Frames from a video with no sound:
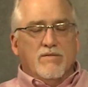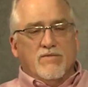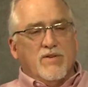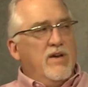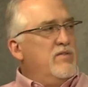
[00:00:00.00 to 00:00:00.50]

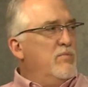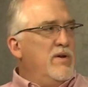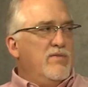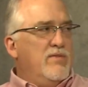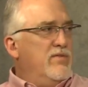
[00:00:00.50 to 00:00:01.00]

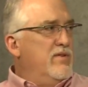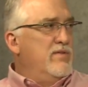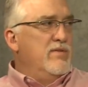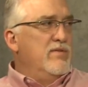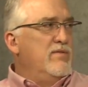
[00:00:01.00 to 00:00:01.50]
science-based
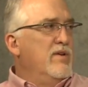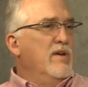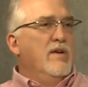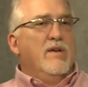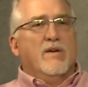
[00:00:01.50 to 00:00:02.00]
decisions,
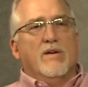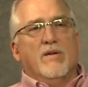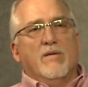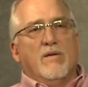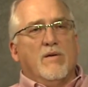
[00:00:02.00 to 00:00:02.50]

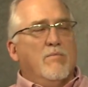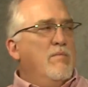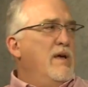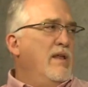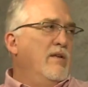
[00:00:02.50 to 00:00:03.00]
help
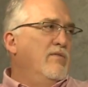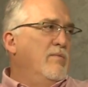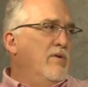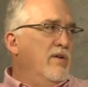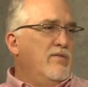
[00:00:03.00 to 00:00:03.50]
manage
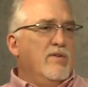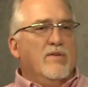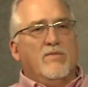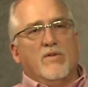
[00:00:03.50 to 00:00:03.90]
the process,